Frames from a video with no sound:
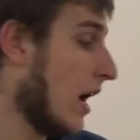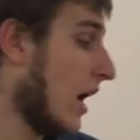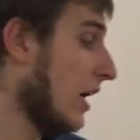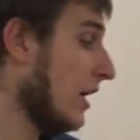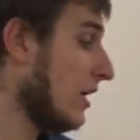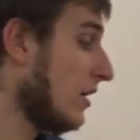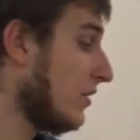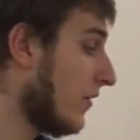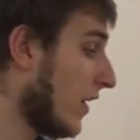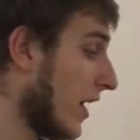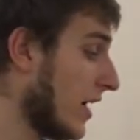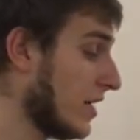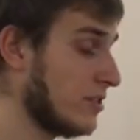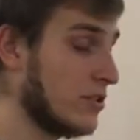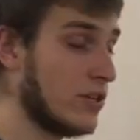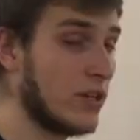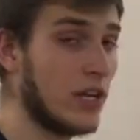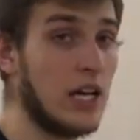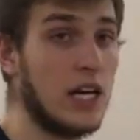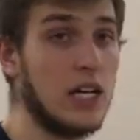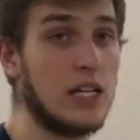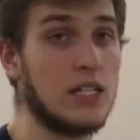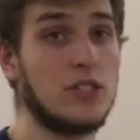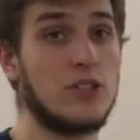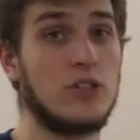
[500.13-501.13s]
I advise you
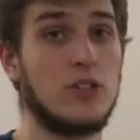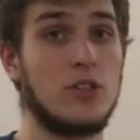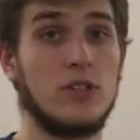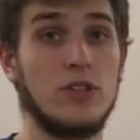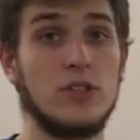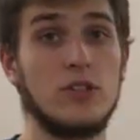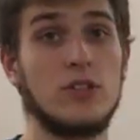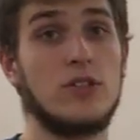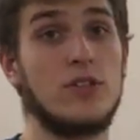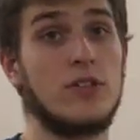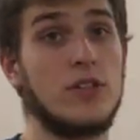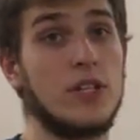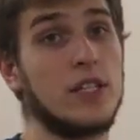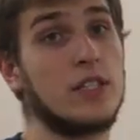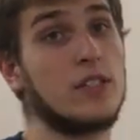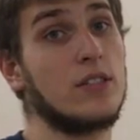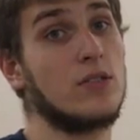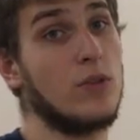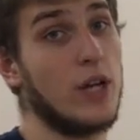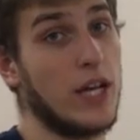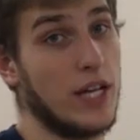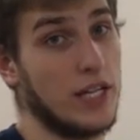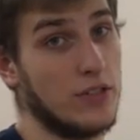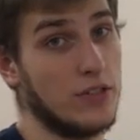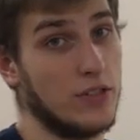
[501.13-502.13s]
guys to use
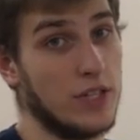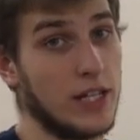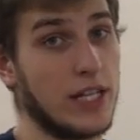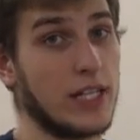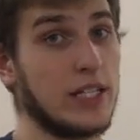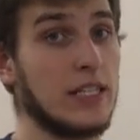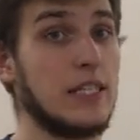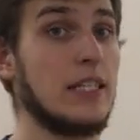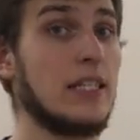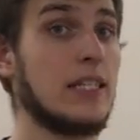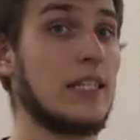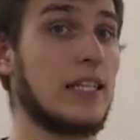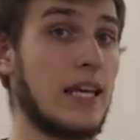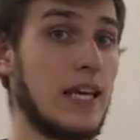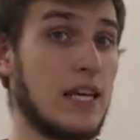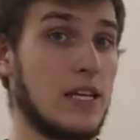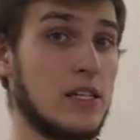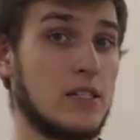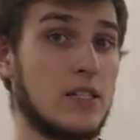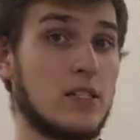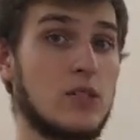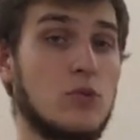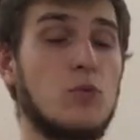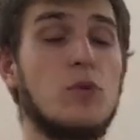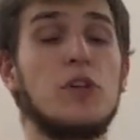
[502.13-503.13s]
this redirect in
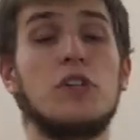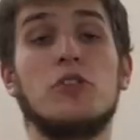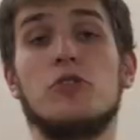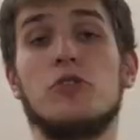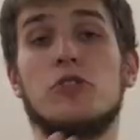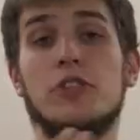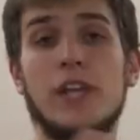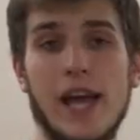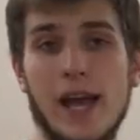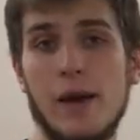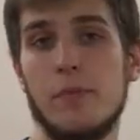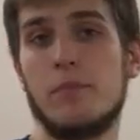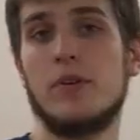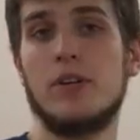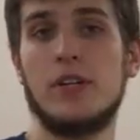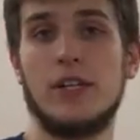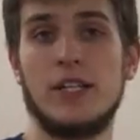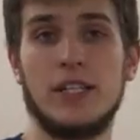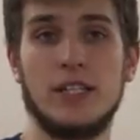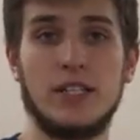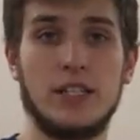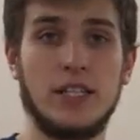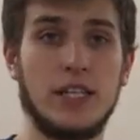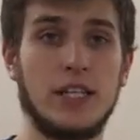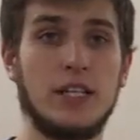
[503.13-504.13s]
cases when you
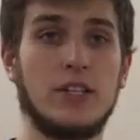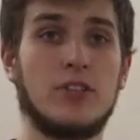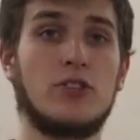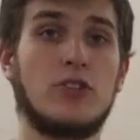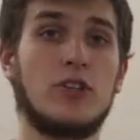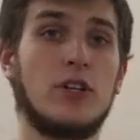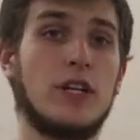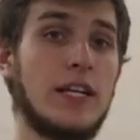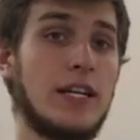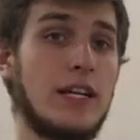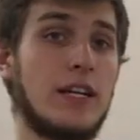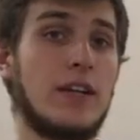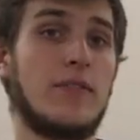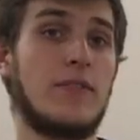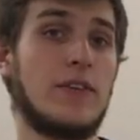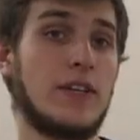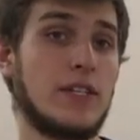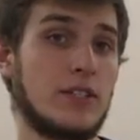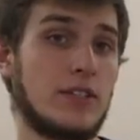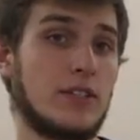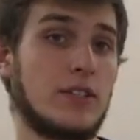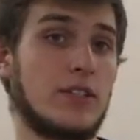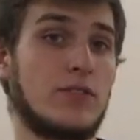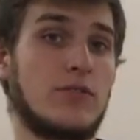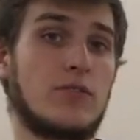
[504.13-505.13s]
temporarily need to lead a
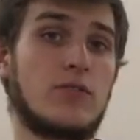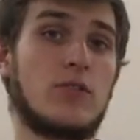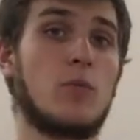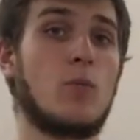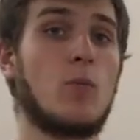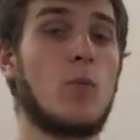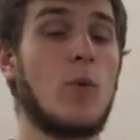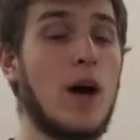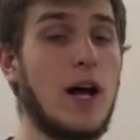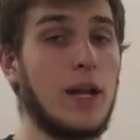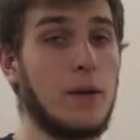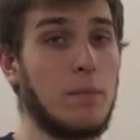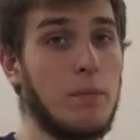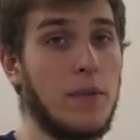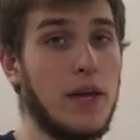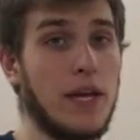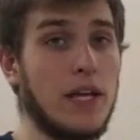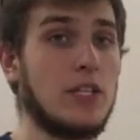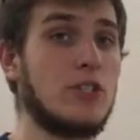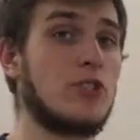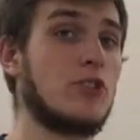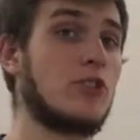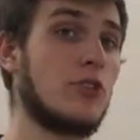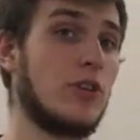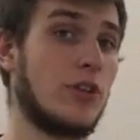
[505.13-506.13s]
visitor from one
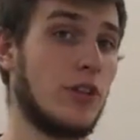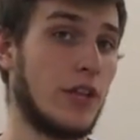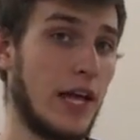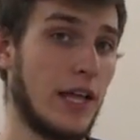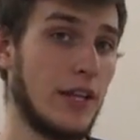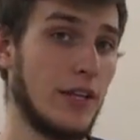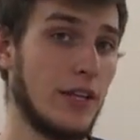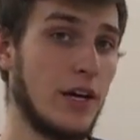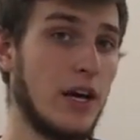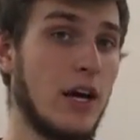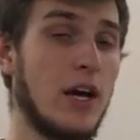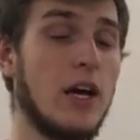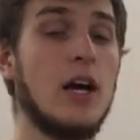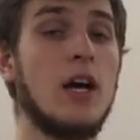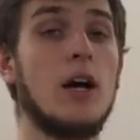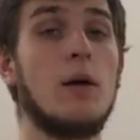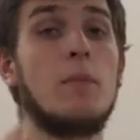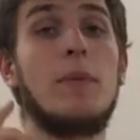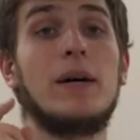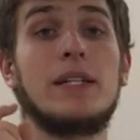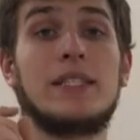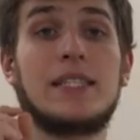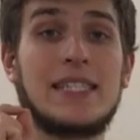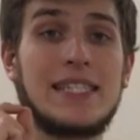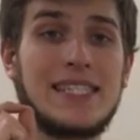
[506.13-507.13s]
page to another,
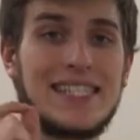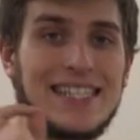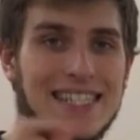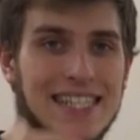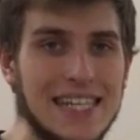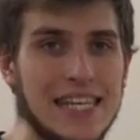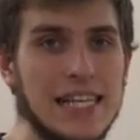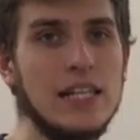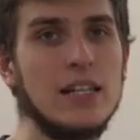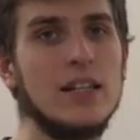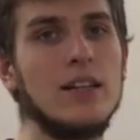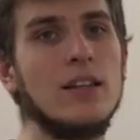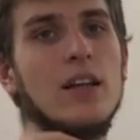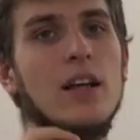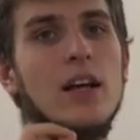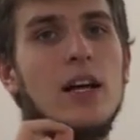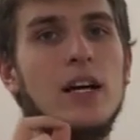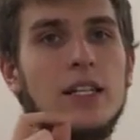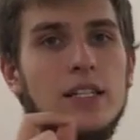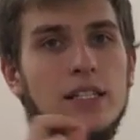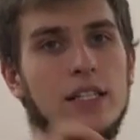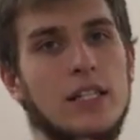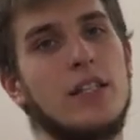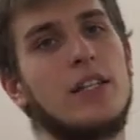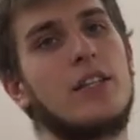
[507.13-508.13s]
but still
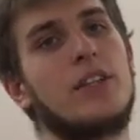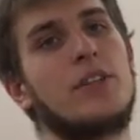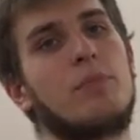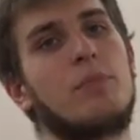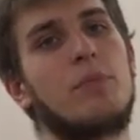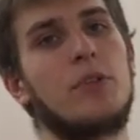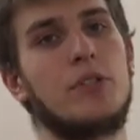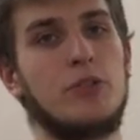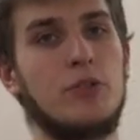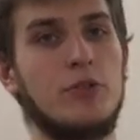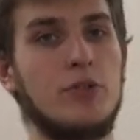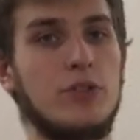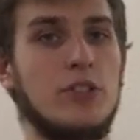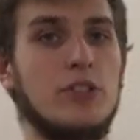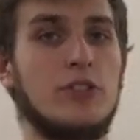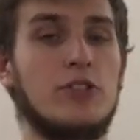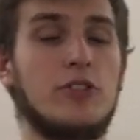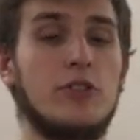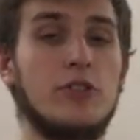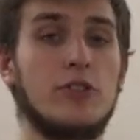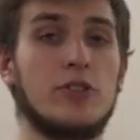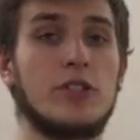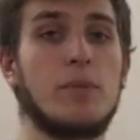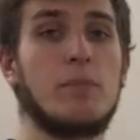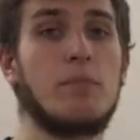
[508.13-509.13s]
need an opportunity
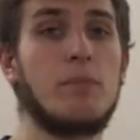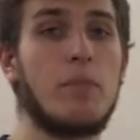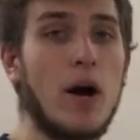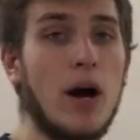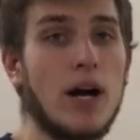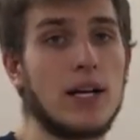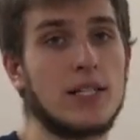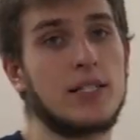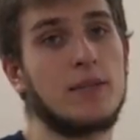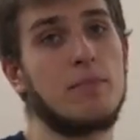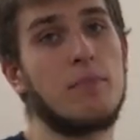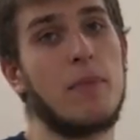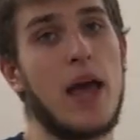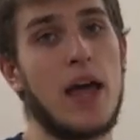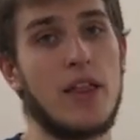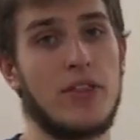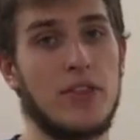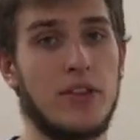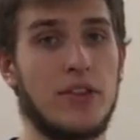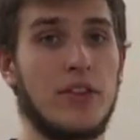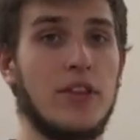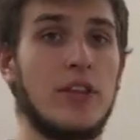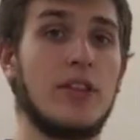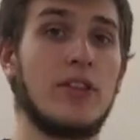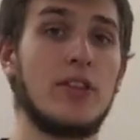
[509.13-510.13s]
to use a post
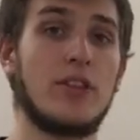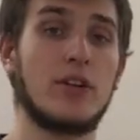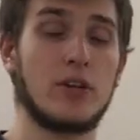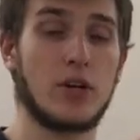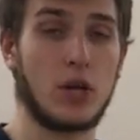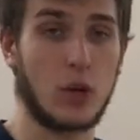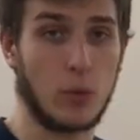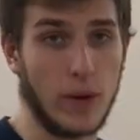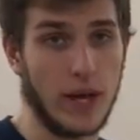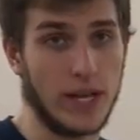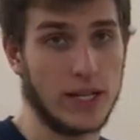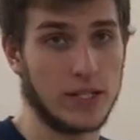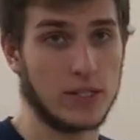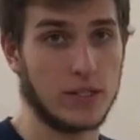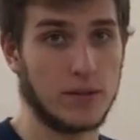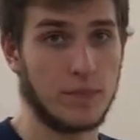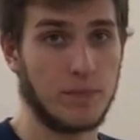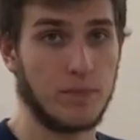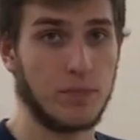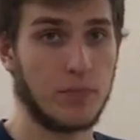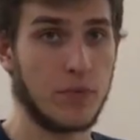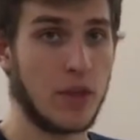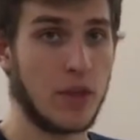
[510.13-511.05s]
method in the request.